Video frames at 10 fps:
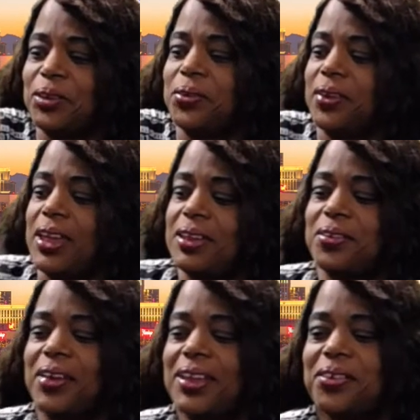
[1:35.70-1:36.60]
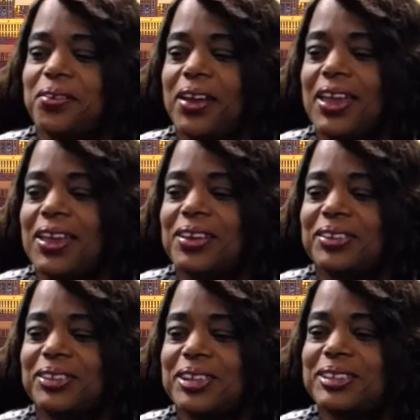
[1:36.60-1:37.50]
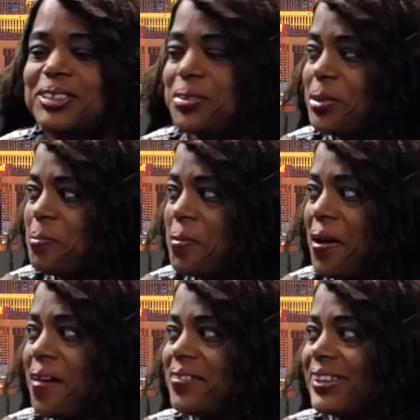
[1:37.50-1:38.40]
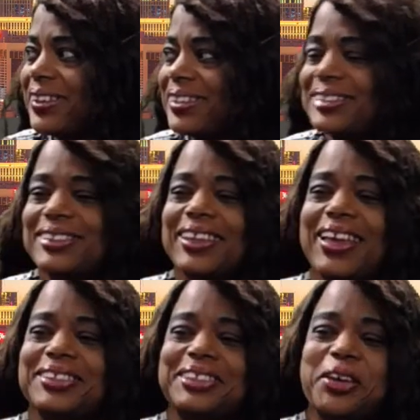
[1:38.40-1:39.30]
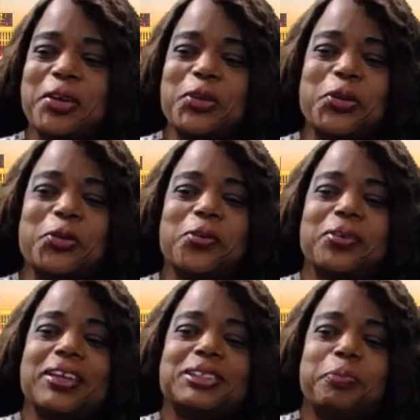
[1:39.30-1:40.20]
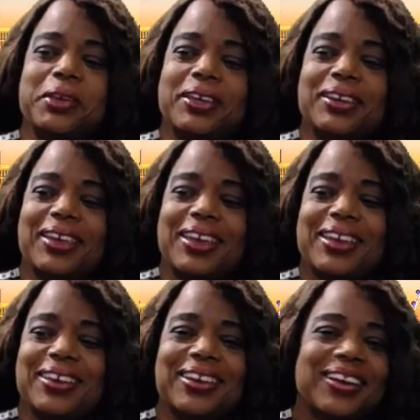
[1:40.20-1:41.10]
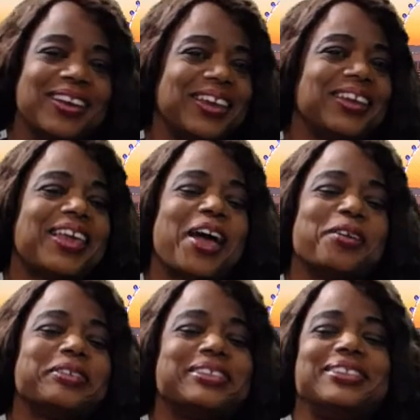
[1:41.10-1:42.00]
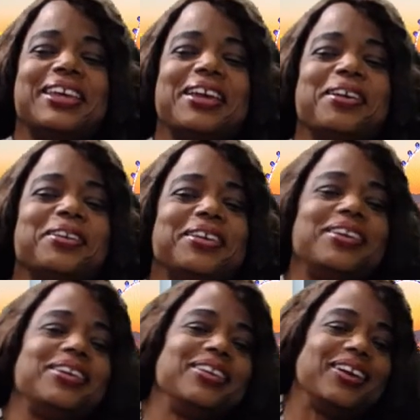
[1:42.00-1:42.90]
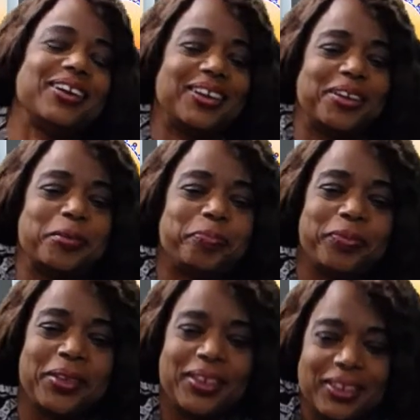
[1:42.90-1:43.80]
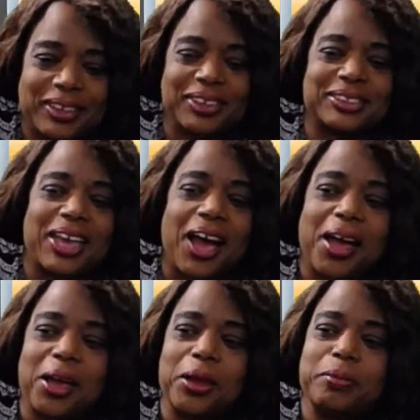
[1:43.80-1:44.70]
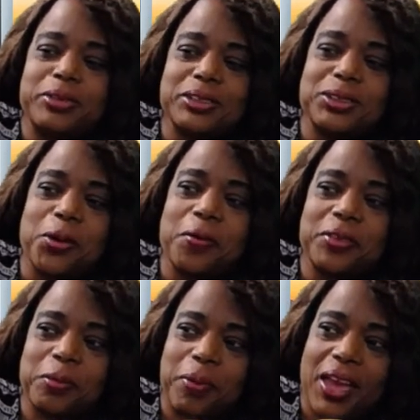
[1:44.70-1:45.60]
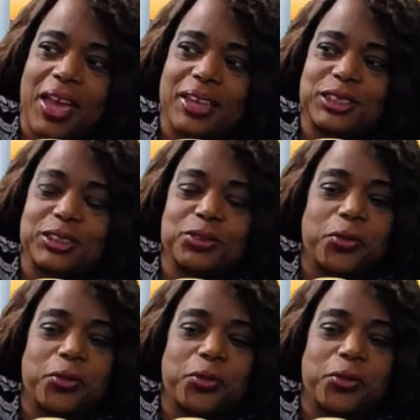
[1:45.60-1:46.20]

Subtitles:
Great. Just doing marvelous. I tell you, it's been an outstanding time just over the past,